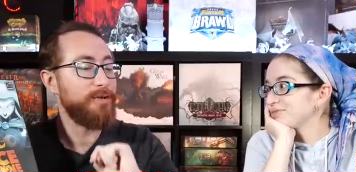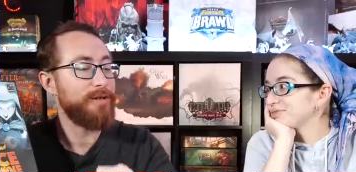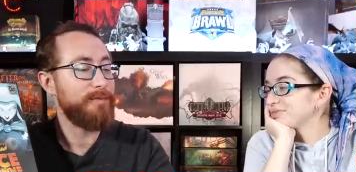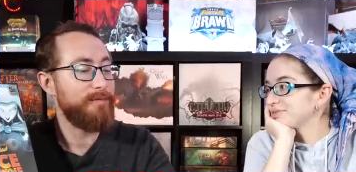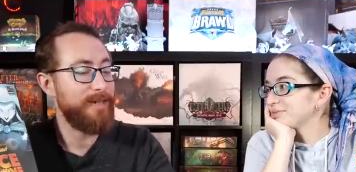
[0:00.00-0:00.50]
Speaker 1: get your
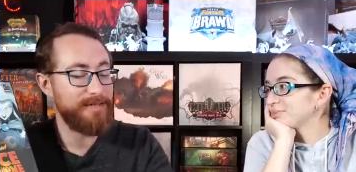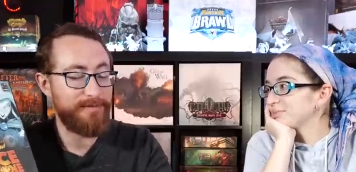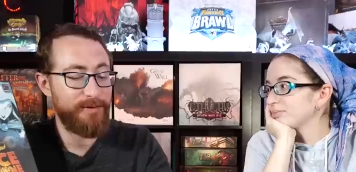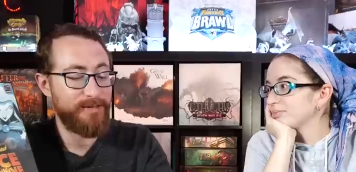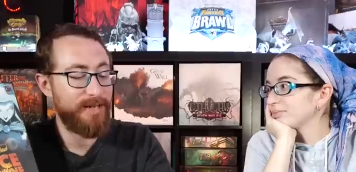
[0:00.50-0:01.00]
income phase.
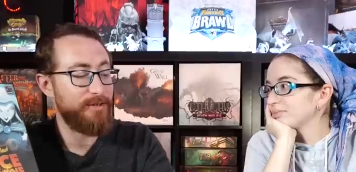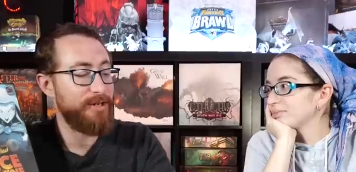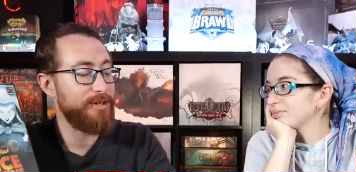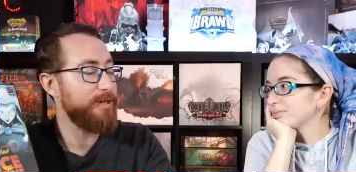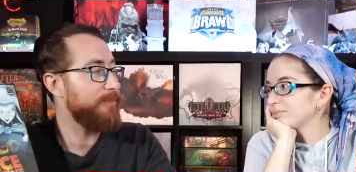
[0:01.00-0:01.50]
If you go second, you
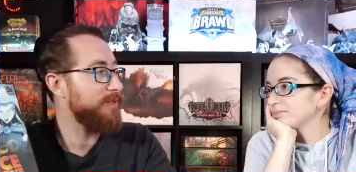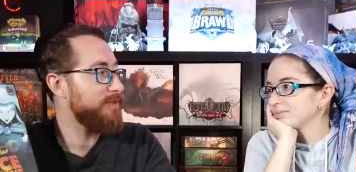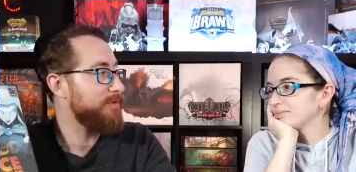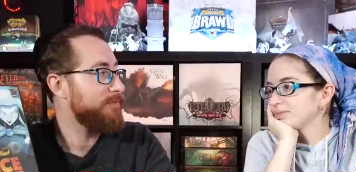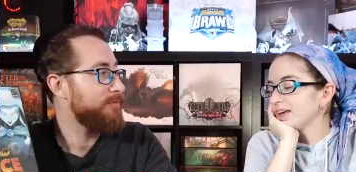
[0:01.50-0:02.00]
get your income
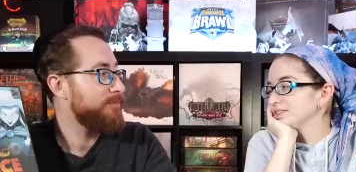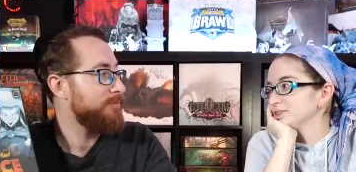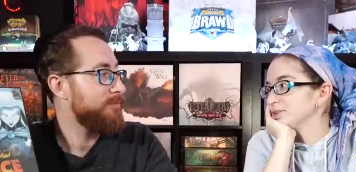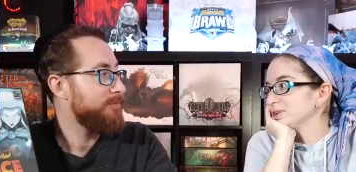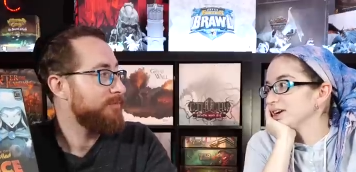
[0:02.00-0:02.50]
phase.
Speaker 2: I
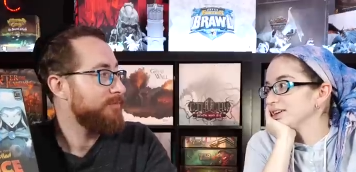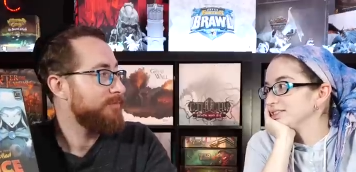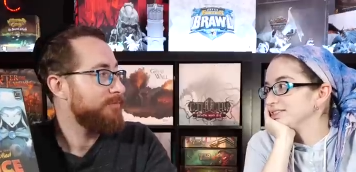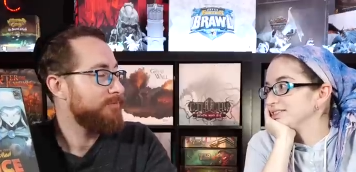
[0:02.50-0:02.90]
still don't care.